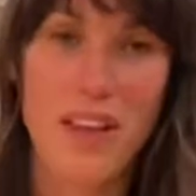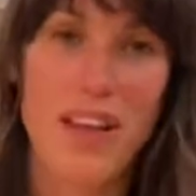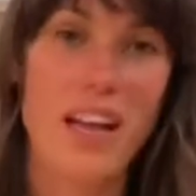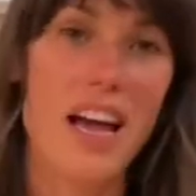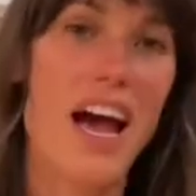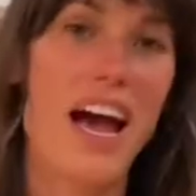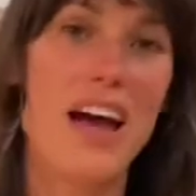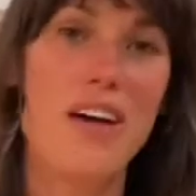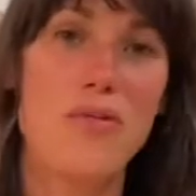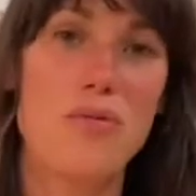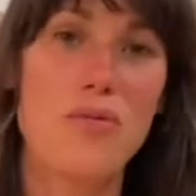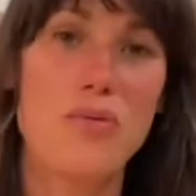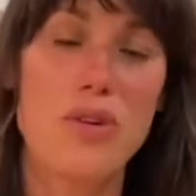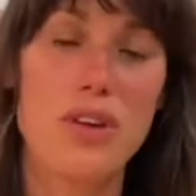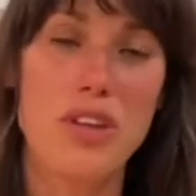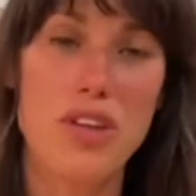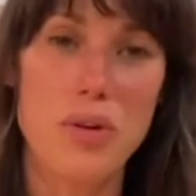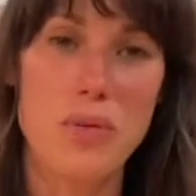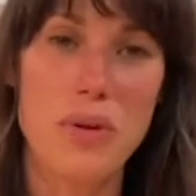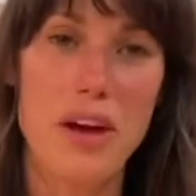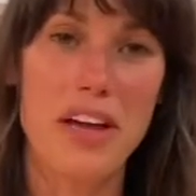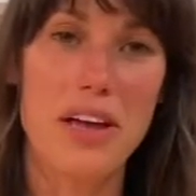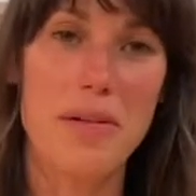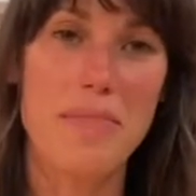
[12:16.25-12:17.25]
I really
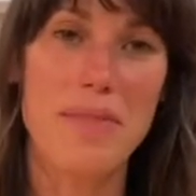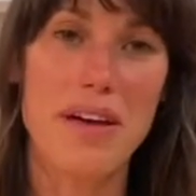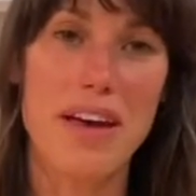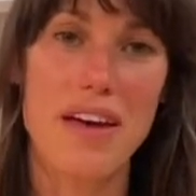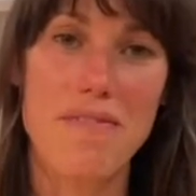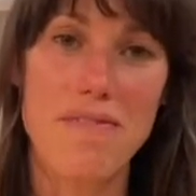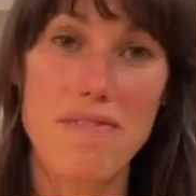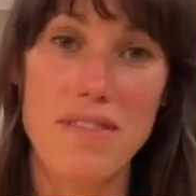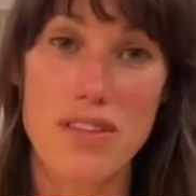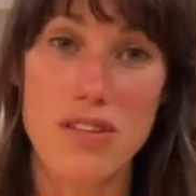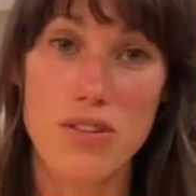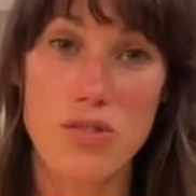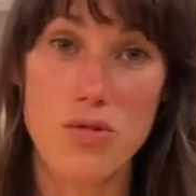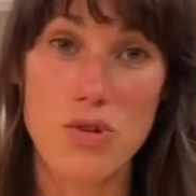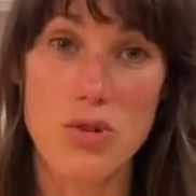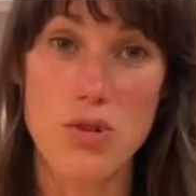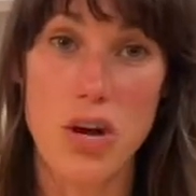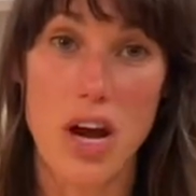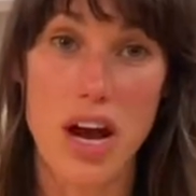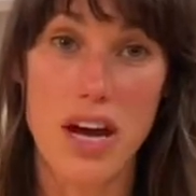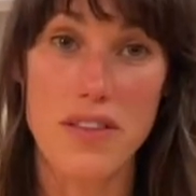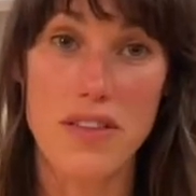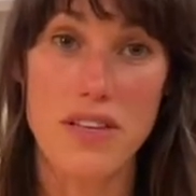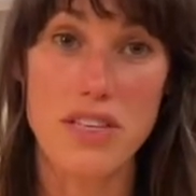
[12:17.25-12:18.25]
recommend that you
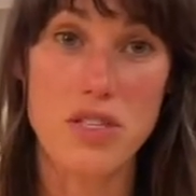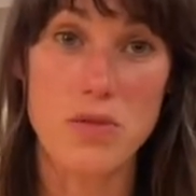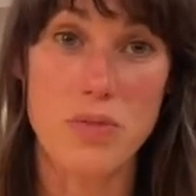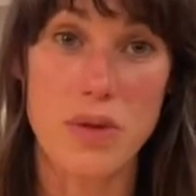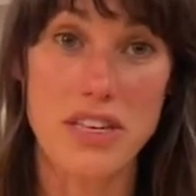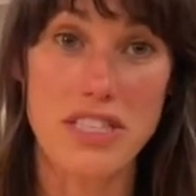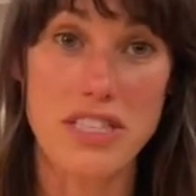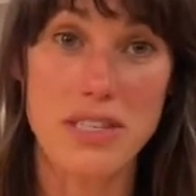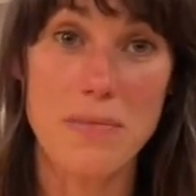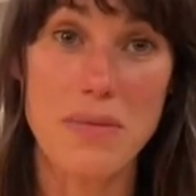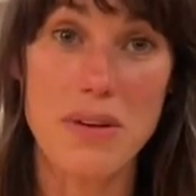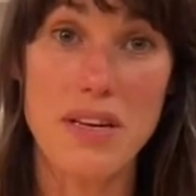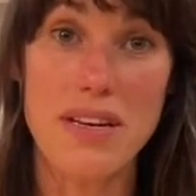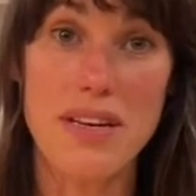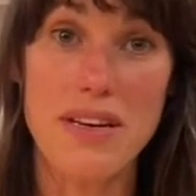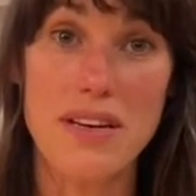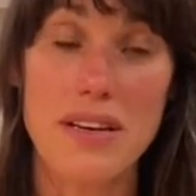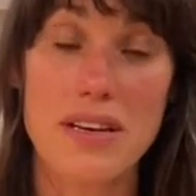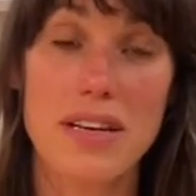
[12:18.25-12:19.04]
try this recipe.